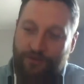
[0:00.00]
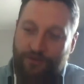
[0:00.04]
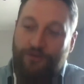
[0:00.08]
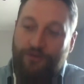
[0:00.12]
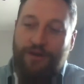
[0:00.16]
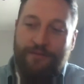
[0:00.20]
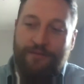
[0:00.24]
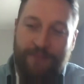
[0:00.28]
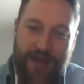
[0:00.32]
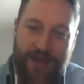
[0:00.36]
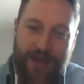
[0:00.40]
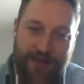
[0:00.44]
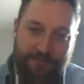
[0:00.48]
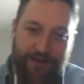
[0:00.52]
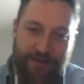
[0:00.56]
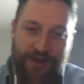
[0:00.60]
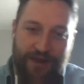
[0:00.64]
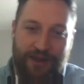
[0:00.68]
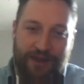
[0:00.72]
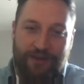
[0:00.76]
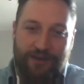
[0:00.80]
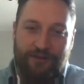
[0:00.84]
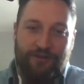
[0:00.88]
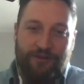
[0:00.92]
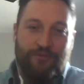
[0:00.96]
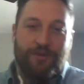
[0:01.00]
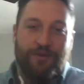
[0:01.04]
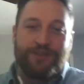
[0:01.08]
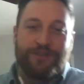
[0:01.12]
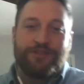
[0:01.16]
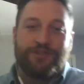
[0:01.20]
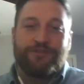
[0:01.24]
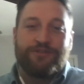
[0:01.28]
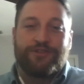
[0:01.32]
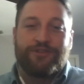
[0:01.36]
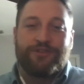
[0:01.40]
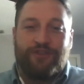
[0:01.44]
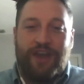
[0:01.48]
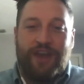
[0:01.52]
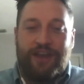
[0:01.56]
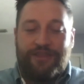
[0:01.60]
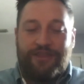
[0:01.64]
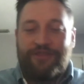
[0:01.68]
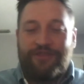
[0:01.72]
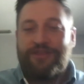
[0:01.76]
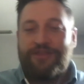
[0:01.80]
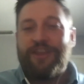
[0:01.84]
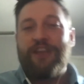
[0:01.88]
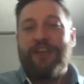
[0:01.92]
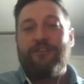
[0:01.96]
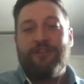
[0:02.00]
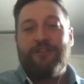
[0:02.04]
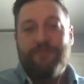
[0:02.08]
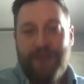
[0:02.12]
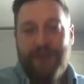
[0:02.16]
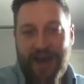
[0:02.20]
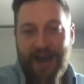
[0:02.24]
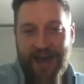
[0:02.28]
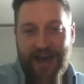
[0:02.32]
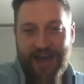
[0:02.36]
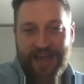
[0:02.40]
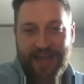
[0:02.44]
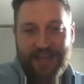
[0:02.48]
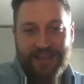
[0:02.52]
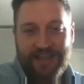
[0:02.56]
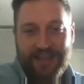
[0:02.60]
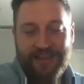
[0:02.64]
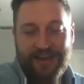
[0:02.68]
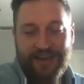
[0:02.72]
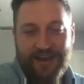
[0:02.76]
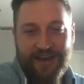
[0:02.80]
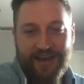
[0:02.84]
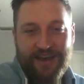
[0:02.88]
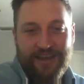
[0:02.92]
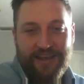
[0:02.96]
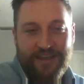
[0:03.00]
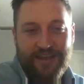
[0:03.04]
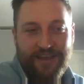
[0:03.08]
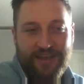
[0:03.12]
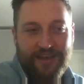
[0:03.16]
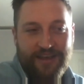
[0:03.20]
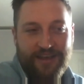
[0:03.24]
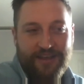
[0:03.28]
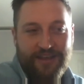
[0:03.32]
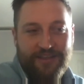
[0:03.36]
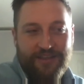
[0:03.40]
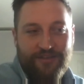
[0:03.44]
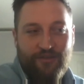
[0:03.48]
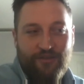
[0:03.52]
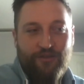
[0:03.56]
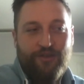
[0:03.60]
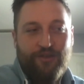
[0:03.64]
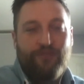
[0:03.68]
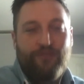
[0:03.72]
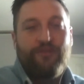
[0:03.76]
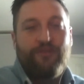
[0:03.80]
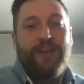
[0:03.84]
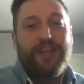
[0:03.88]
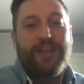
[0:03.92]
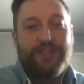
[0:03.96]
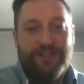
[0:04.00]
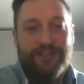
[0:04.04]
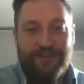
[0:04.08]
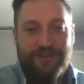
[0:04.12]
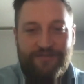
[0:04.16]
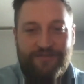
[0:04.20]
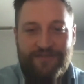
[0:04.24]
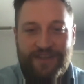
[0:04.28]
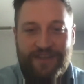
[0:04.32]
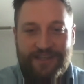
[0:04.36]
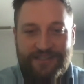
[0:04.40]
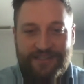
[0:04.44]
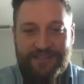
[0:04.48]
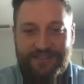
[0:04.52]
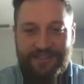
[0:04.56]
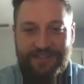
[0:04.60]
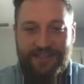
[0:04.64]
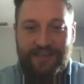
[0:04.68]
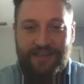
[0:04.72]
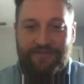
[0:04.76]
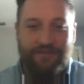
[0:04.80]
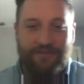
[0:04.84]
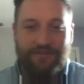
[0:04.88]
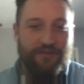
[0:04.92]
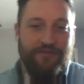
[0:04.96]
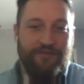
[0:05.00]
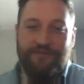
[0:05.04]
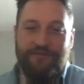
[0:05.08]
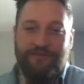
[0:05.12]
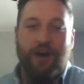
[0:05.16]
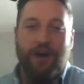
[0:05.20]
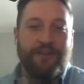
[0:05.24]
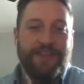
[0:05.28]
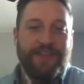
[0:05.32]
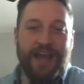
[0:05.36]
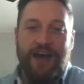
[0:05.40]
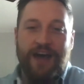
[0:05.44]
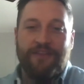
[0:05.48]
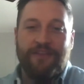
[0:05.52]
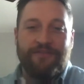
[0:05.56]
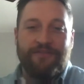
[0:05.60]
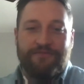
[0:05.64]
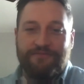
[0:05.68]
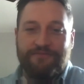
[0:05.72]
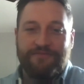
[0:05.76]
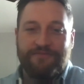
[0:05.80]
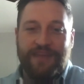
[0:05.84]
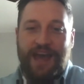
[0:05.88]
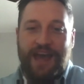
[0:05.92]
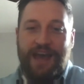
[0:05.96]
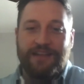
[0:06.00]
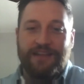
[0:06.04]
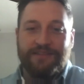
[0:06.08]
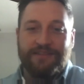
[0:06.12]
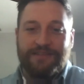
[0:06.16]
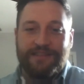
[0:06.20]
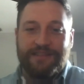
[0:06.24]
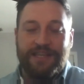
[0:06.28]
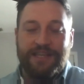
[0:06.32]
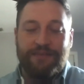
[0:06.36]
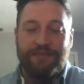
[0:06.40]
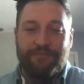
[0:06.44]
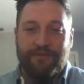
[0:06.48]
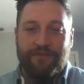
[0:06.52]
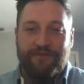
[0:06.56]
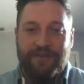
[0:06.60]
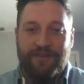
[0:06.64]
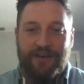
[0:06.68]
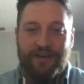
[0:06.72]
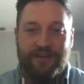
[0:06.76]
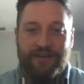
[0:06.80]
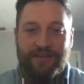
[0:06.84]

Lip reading: it may be, or what's your theory behind the whole creation of this, if you've gone down that deep of a